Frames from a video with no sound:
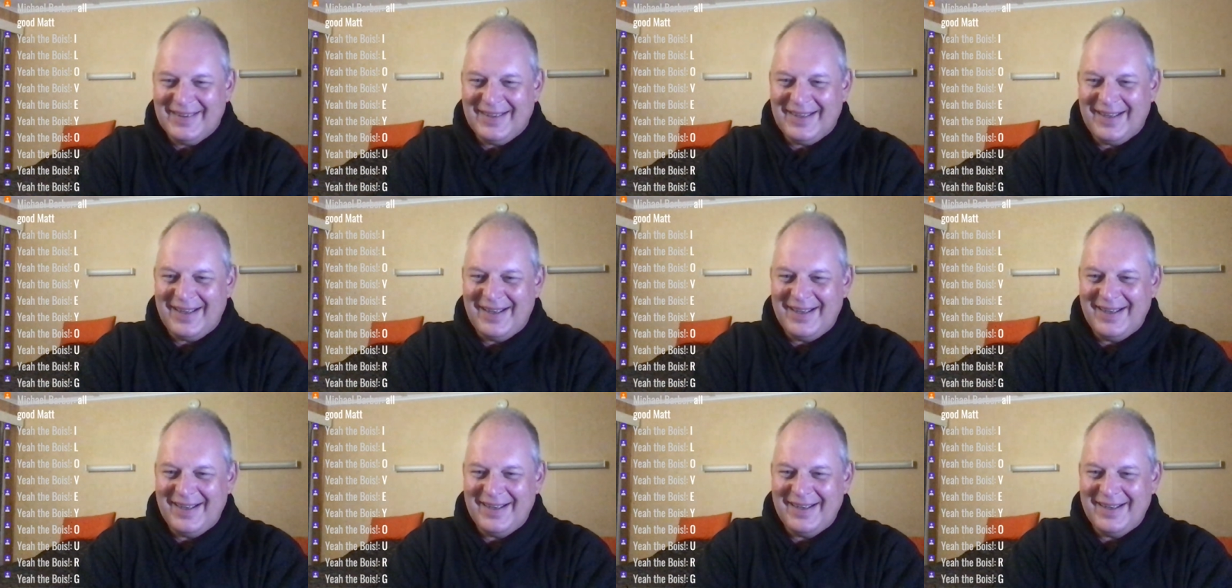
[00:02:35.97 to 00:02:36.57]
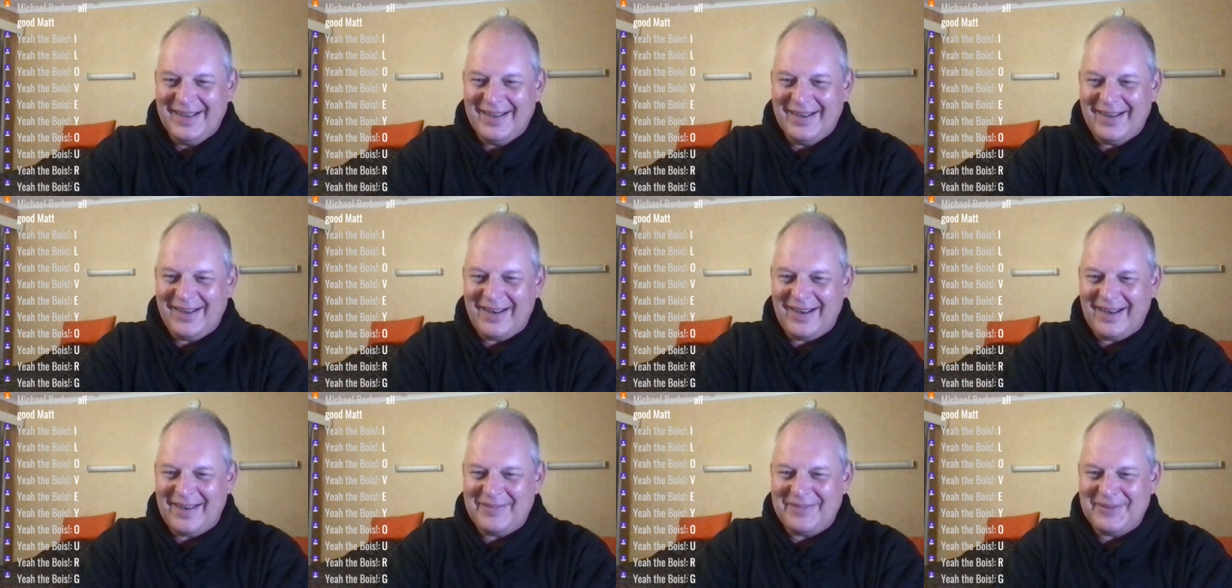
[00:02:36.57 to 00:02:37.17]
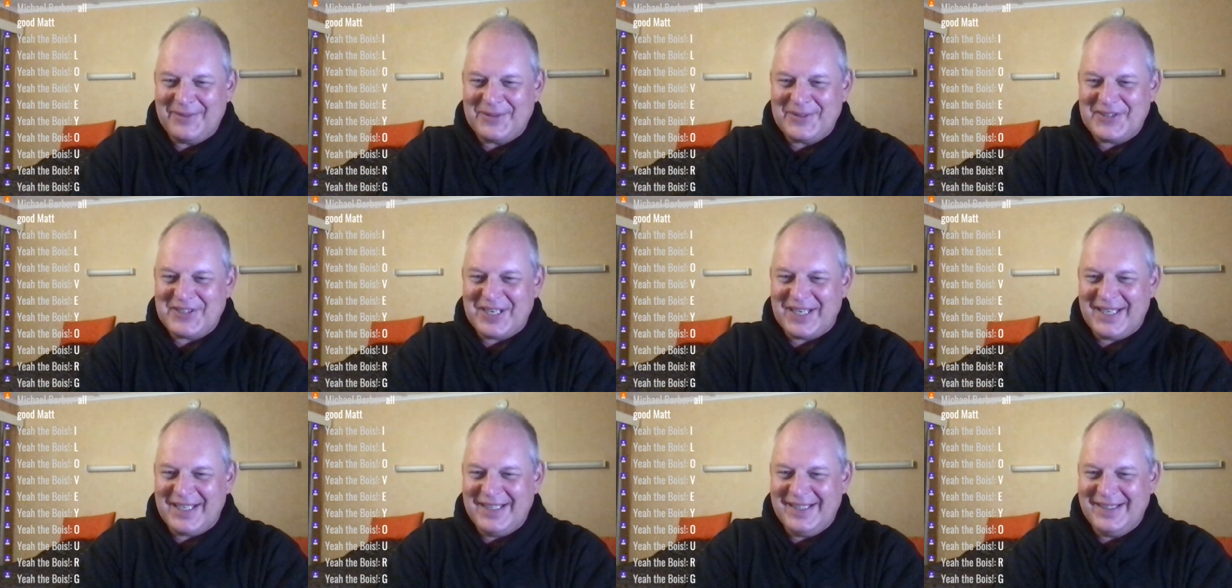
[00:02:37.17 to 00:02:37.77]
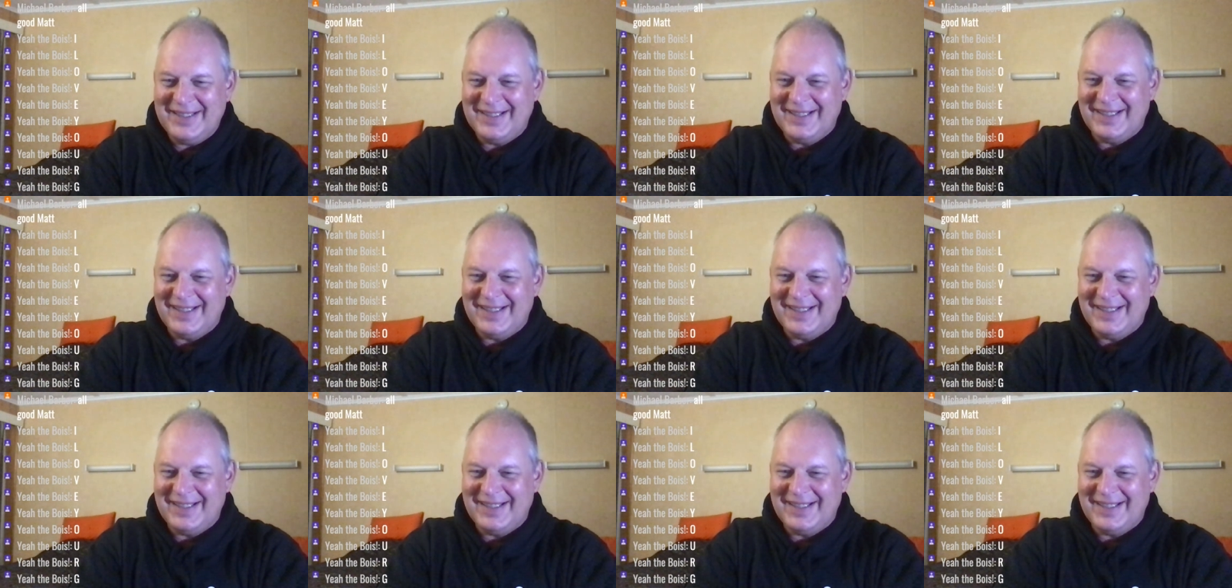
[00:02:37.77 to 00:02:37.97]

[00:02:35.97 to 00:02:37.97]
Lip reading: I love your G.